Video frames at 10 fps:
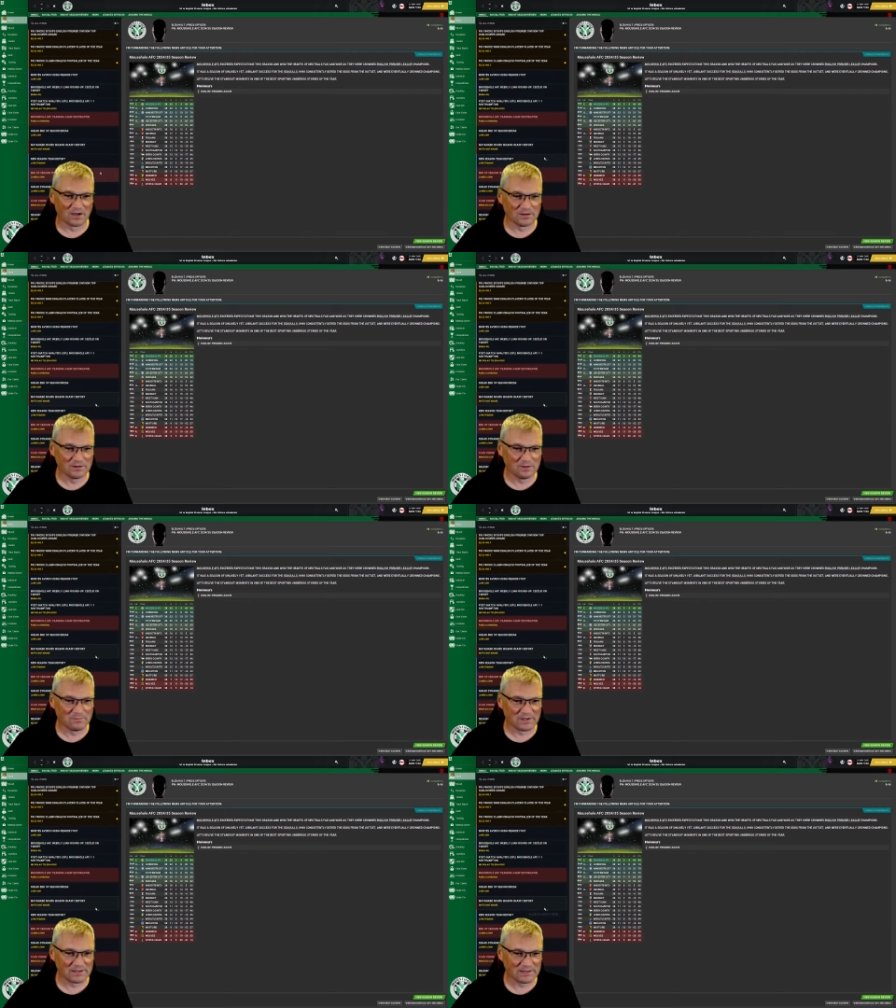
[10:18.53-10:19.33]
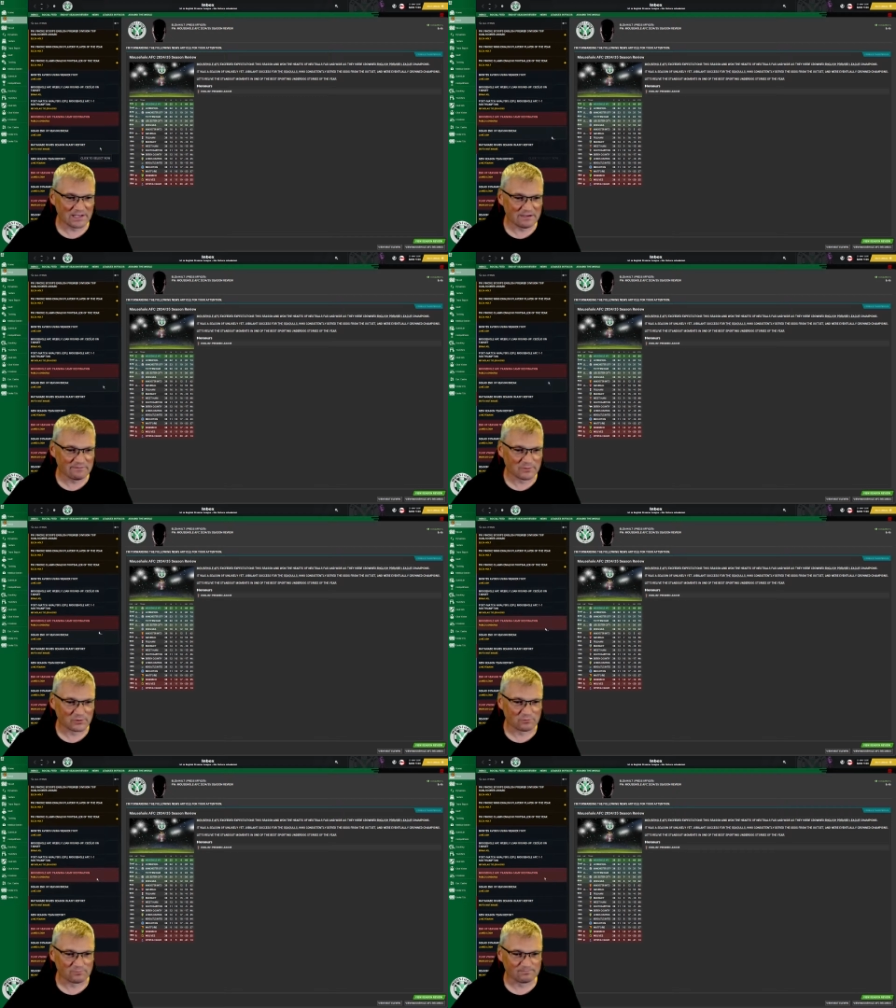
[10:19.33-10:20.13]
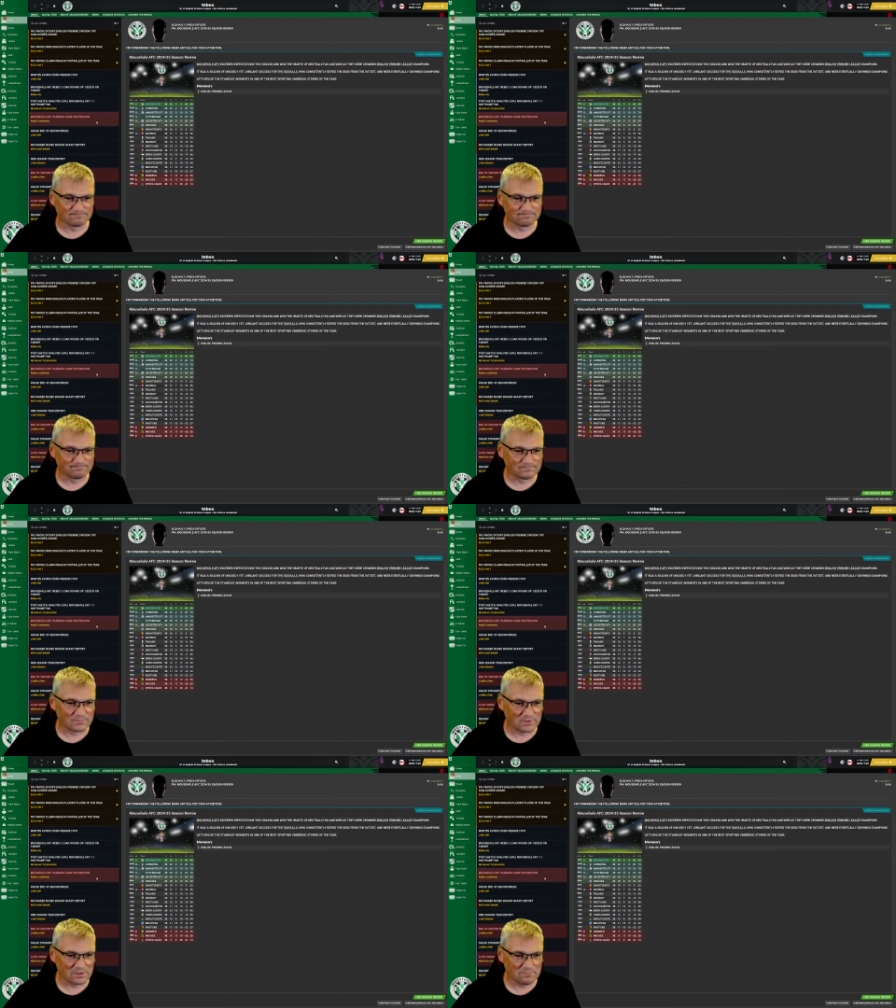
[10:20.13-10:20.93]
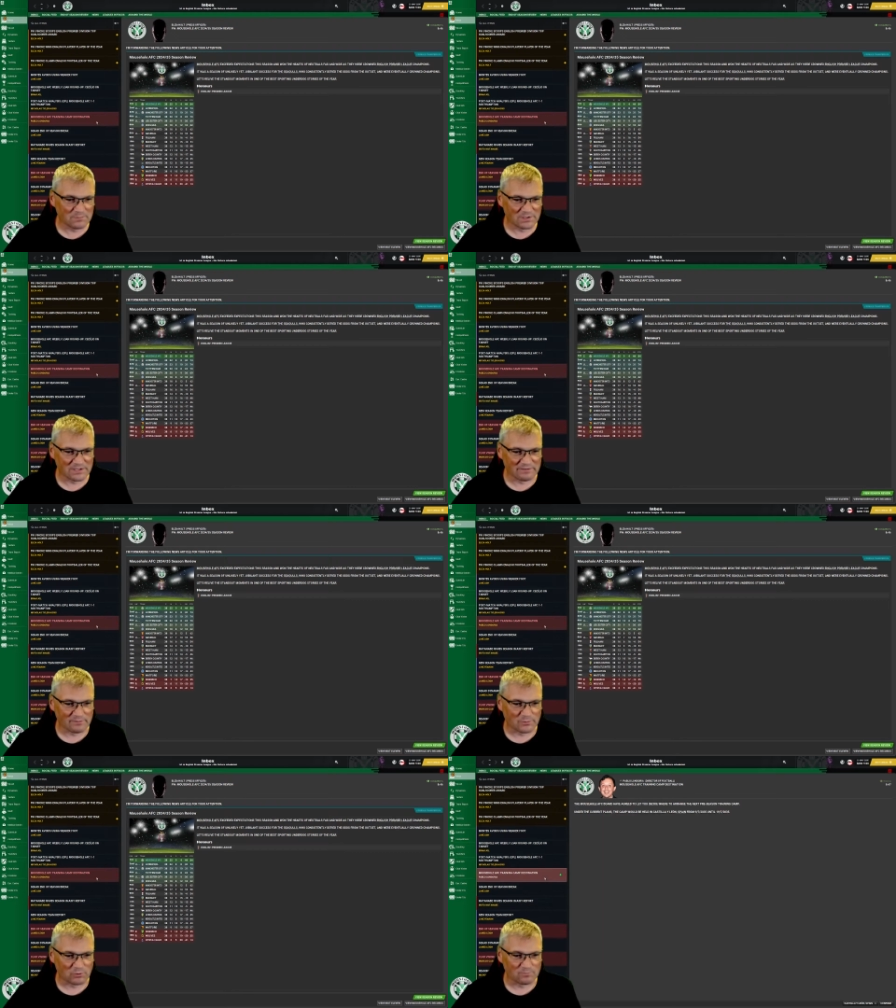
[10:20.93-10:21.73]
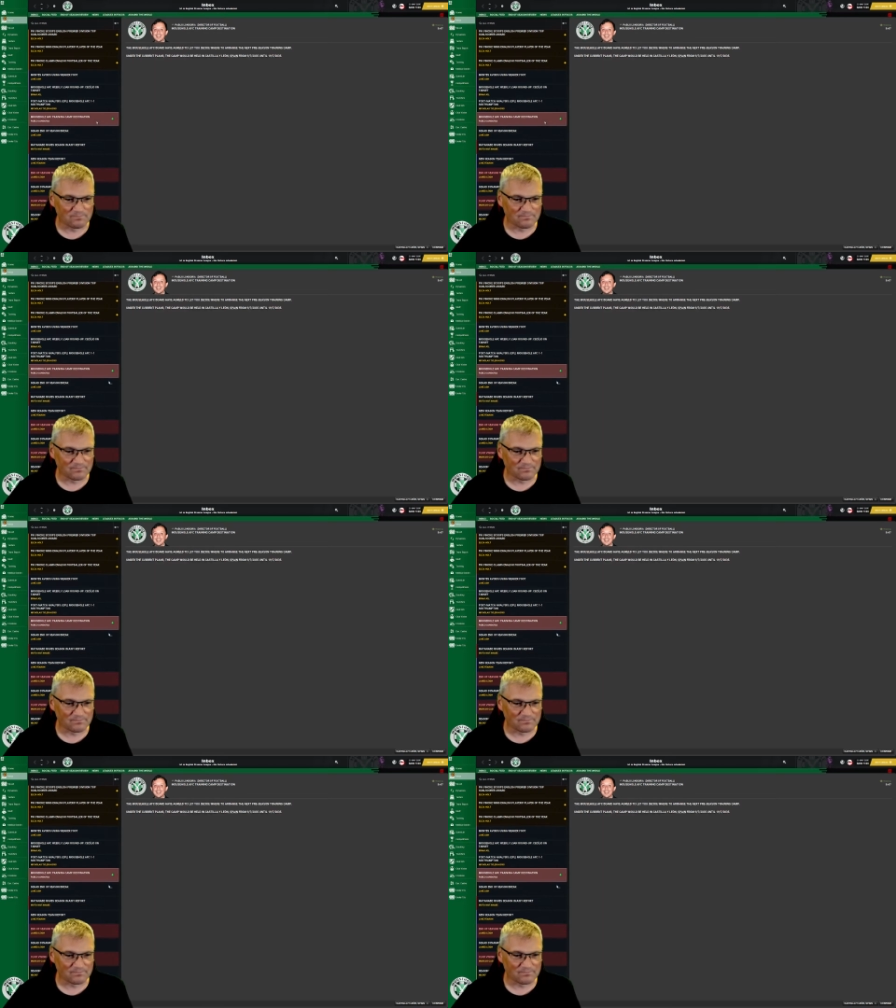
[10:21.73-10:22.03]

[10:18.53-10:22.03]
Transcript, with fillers: Unbelievable. Unbelievable.